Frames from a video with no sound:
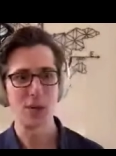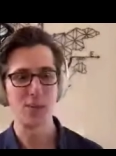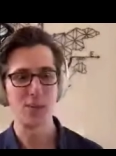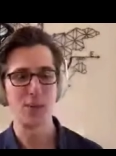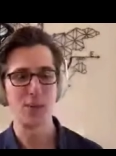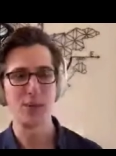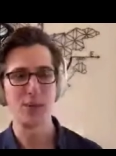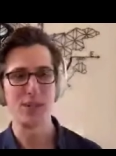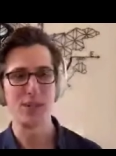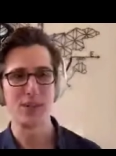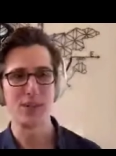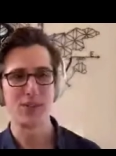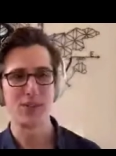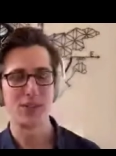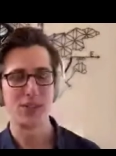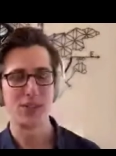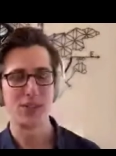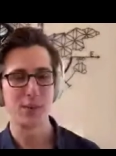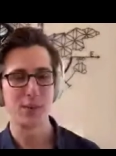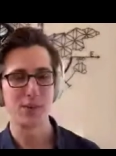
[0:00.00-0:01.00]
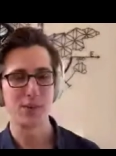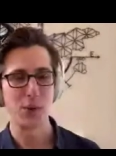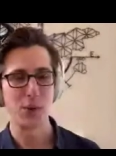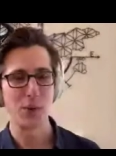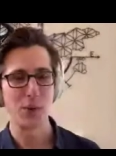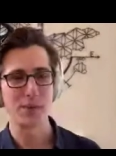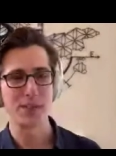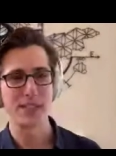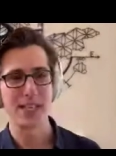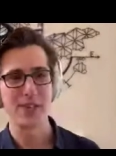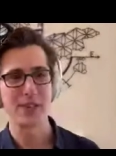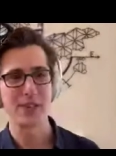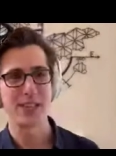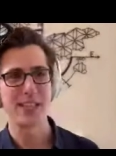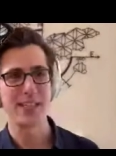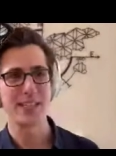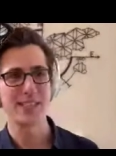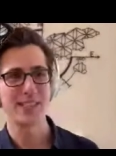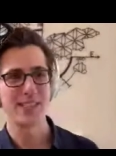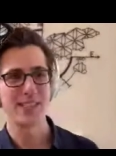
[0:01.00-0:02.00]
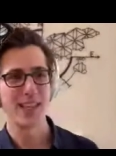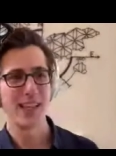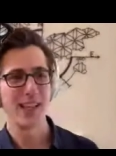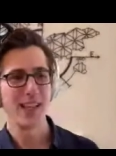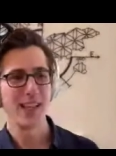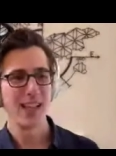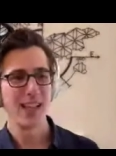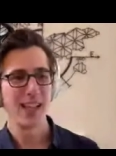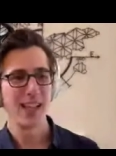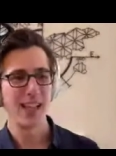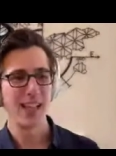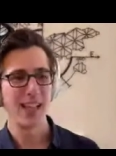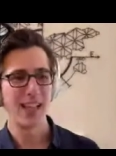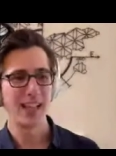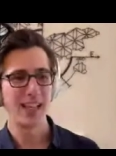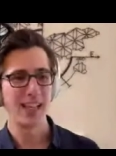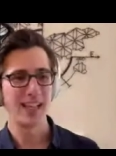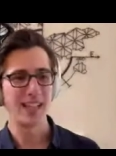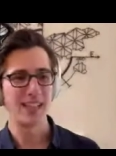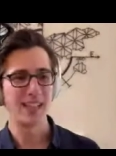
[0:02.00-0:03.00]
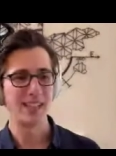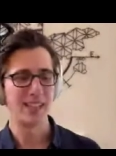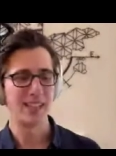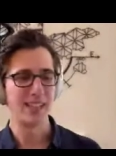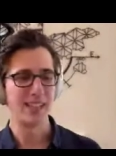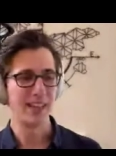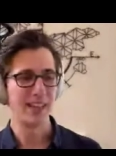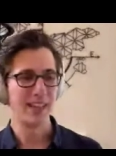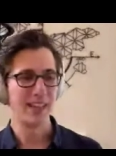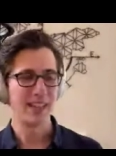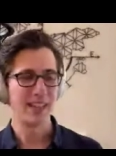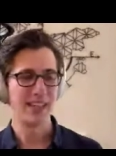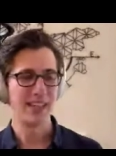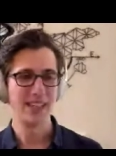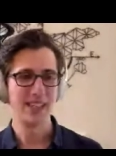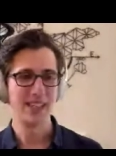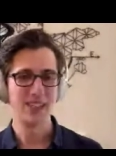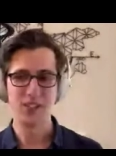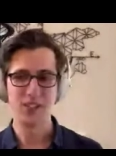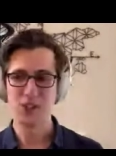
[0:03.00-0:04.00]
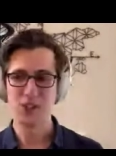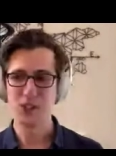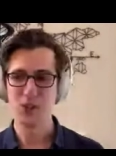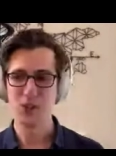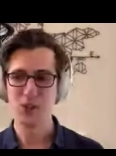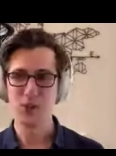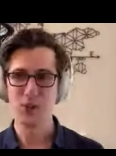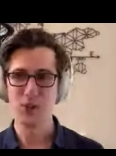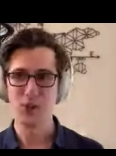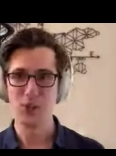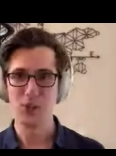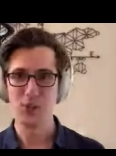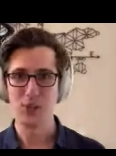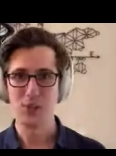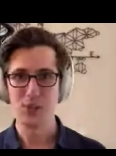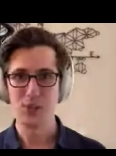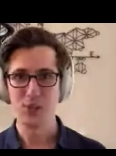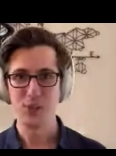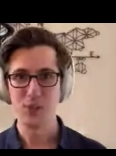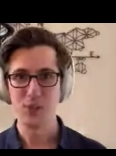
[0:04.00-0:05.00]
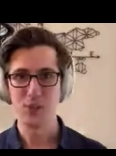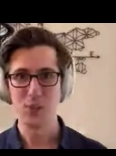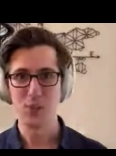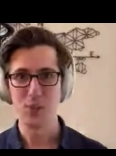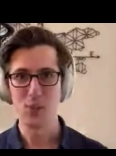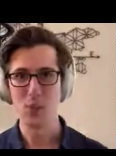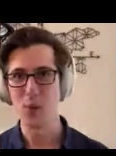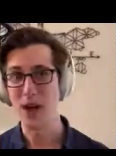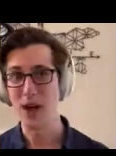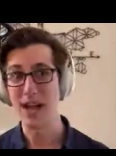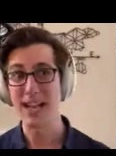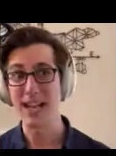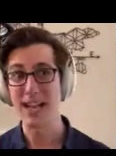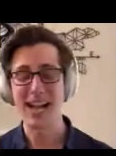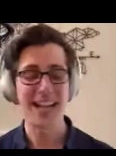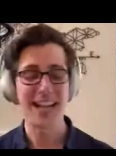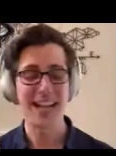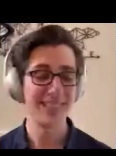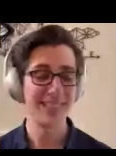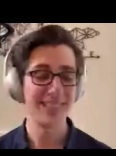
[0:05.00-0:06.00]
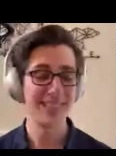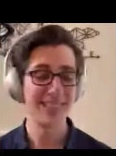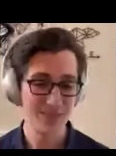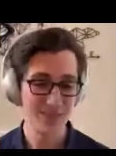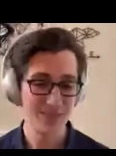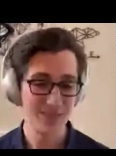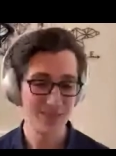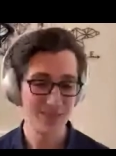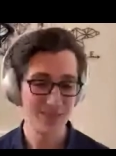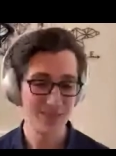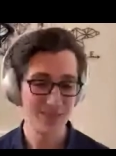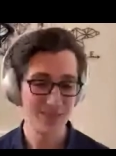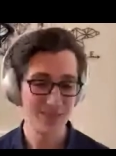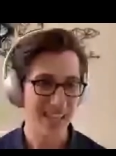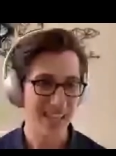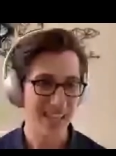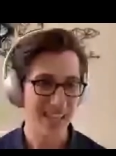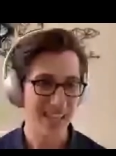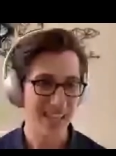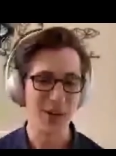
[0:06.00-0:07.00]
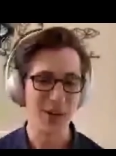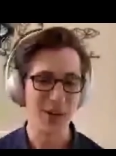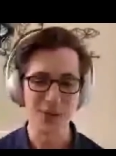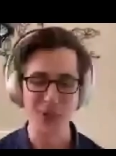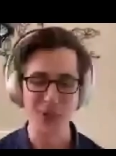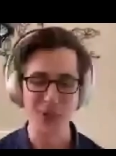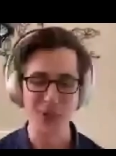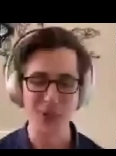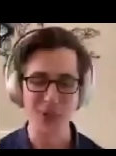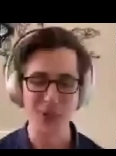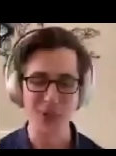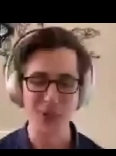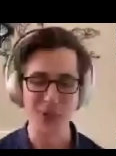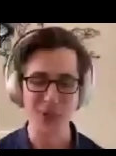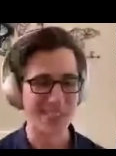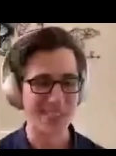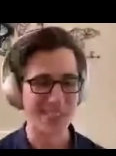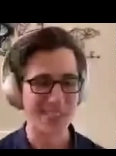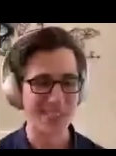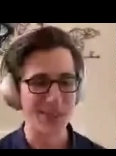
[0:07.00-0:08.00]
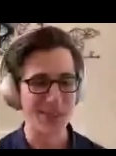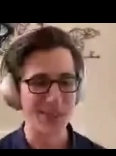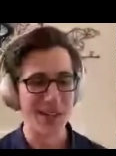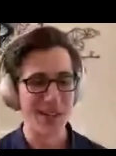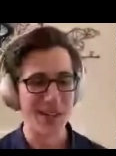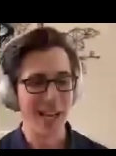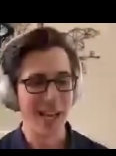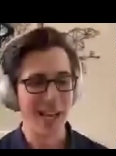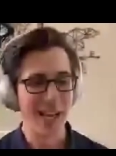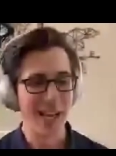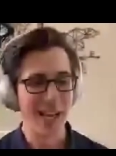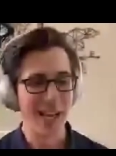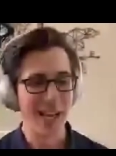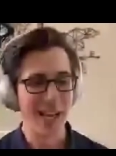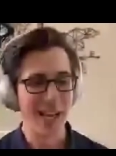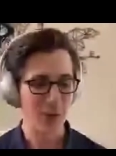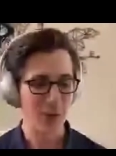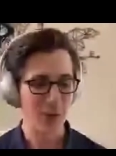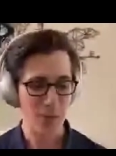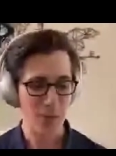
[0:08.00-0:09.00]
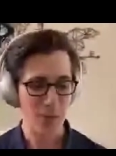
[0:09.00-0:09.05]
with Xamarin.Forms nowadays, and get into why I love it, and hopefully you'll love it too. So